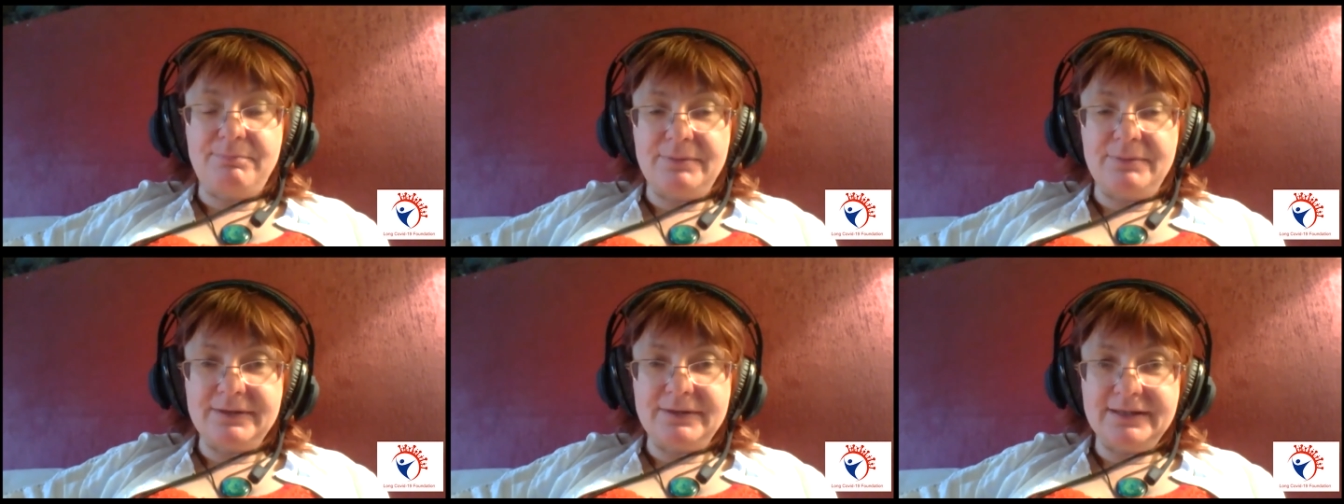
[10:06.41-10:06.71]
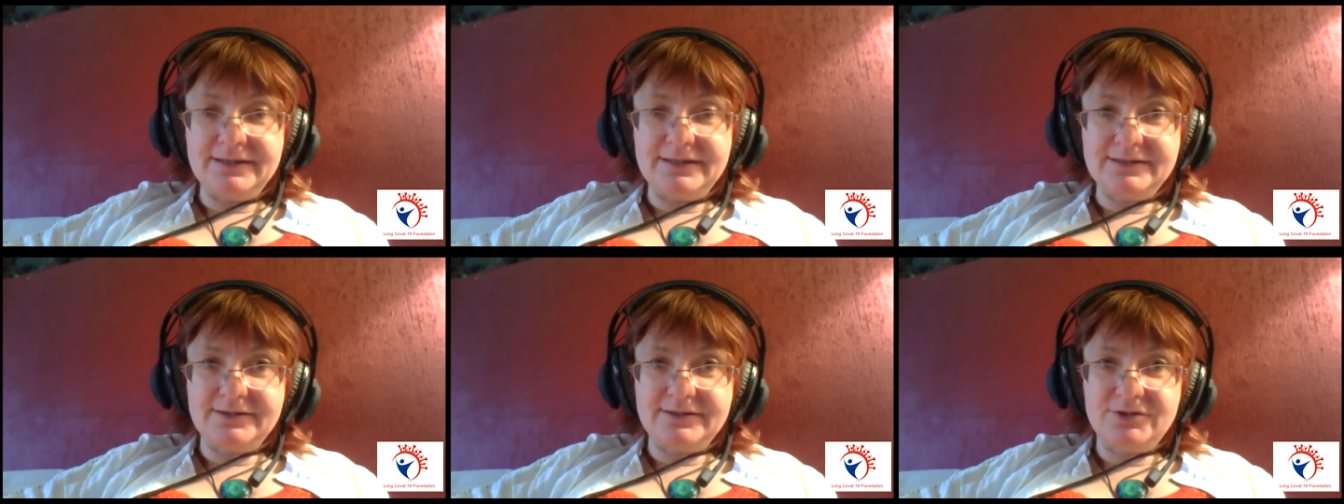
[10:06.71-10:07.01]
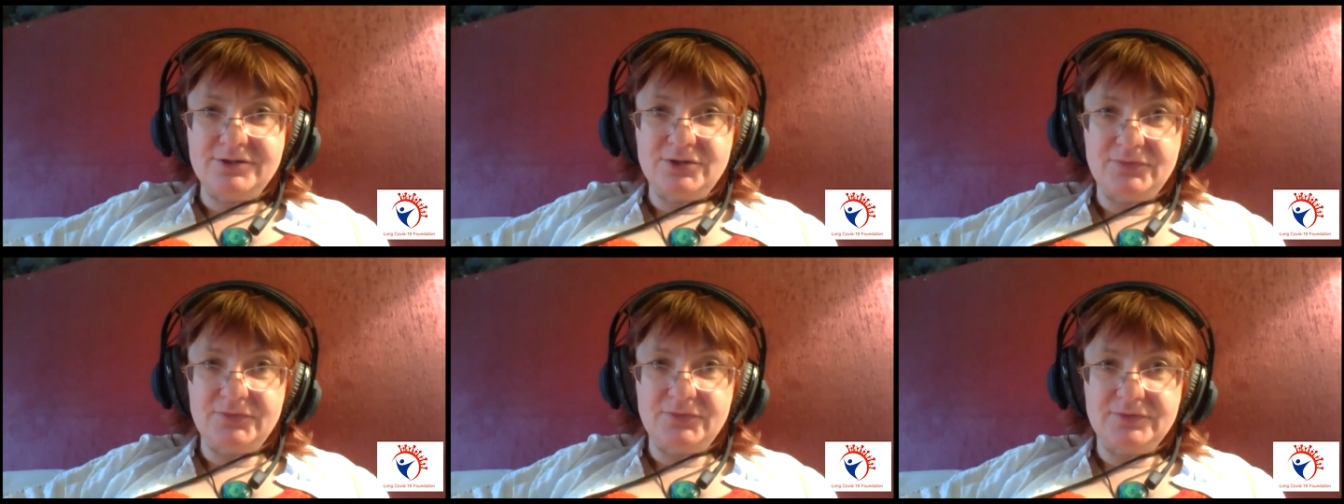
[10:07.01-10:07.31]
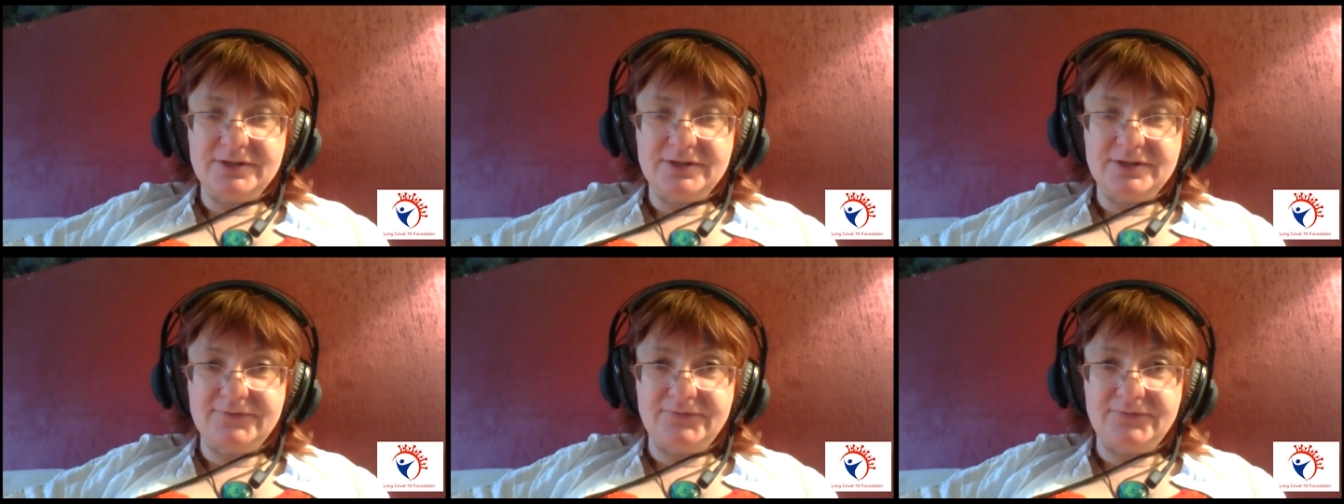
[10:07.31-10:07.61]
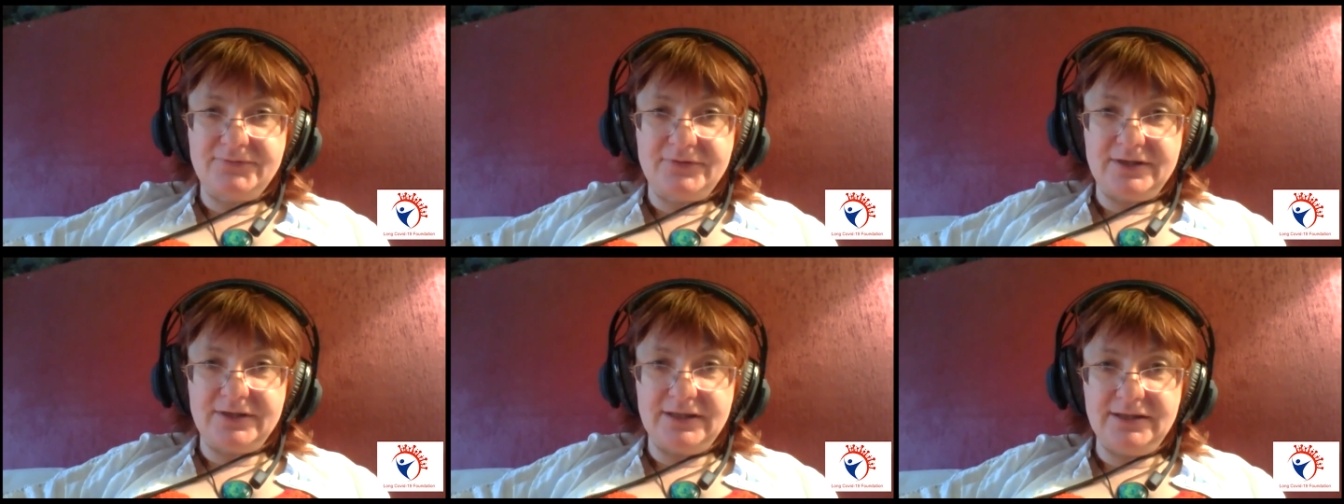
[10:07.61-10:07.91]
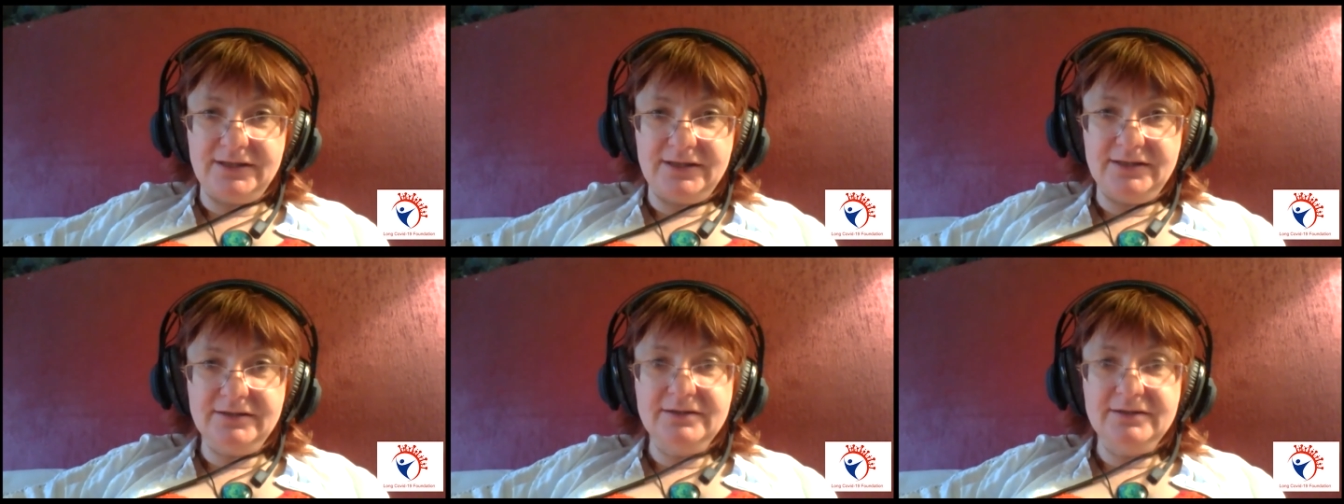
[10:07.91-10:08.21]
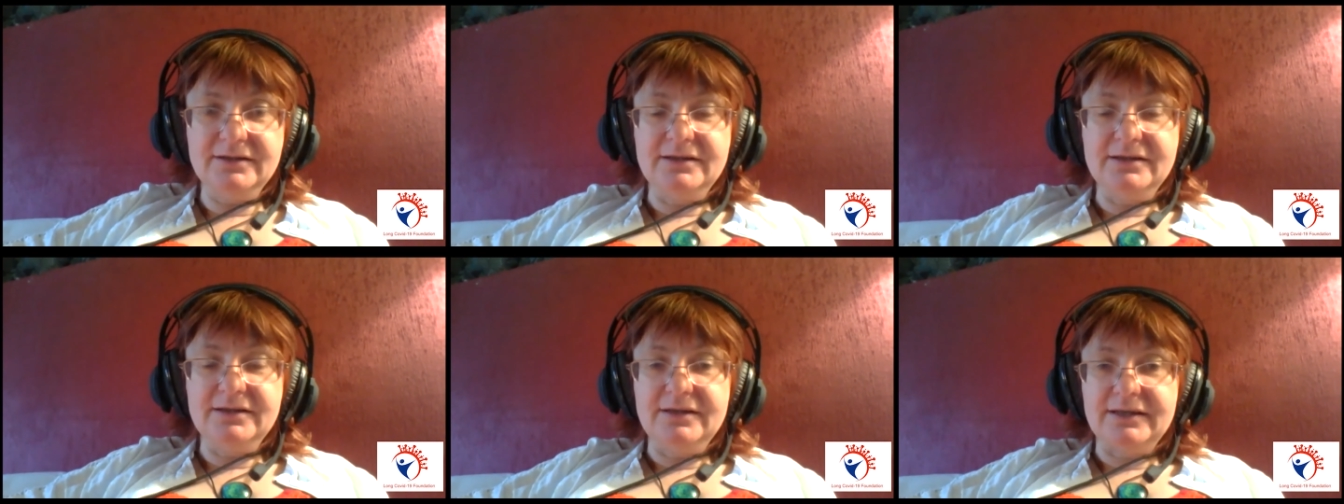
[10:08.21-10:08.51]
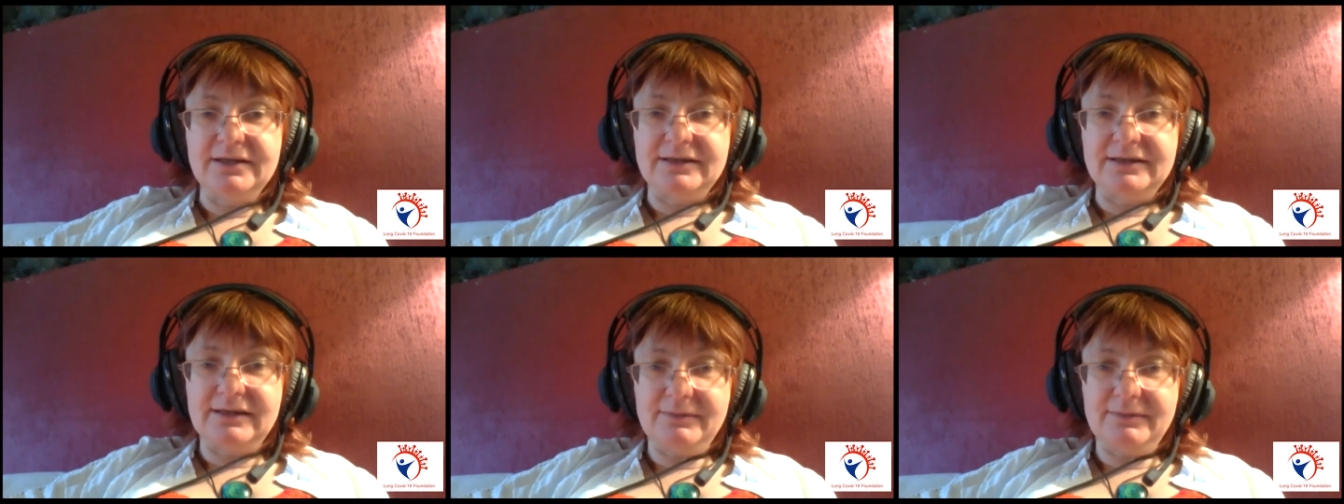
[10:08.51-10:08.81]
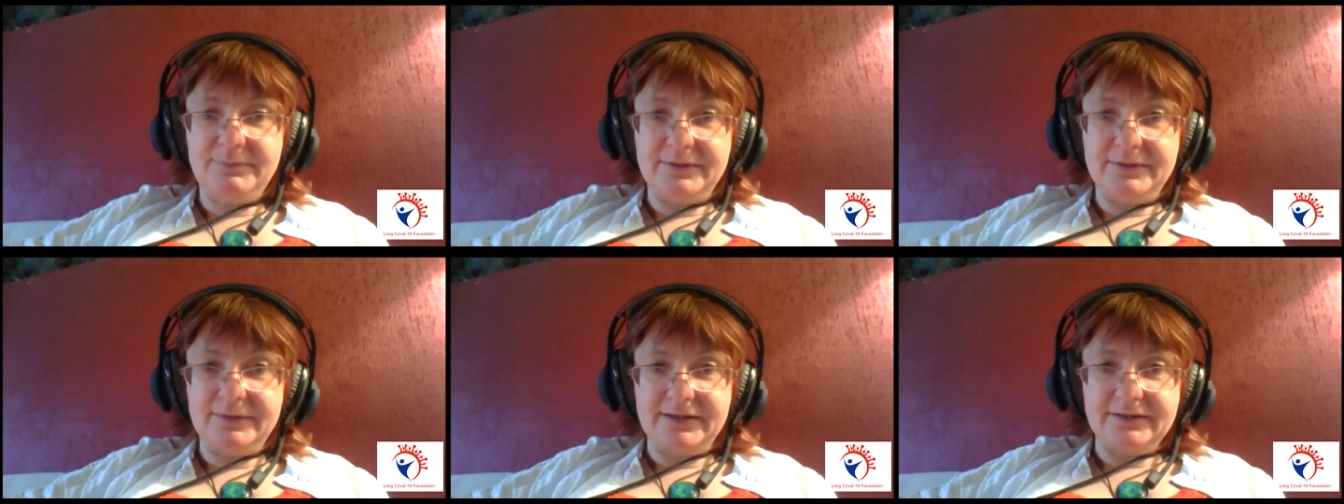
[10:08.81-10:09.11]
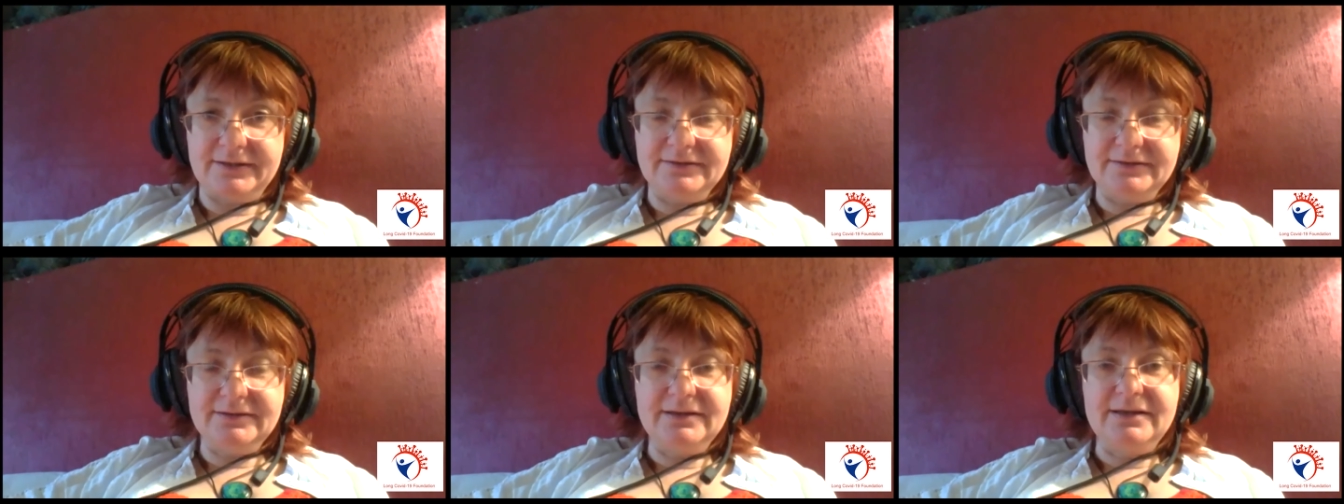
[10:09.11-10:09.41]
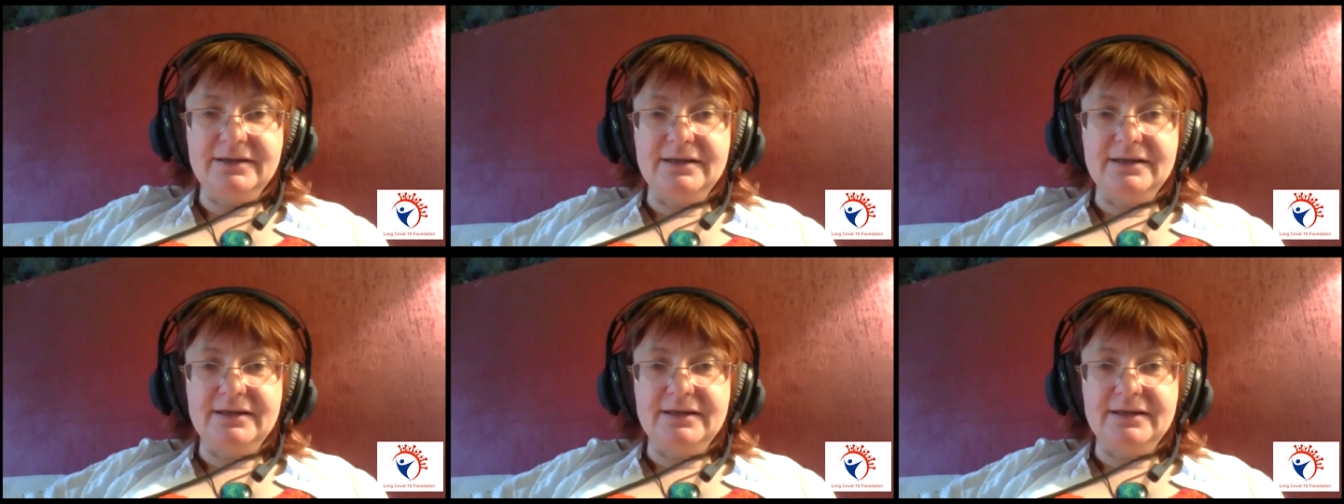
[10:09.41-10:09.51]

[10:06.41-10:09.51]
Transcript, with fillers: presence of this free heparin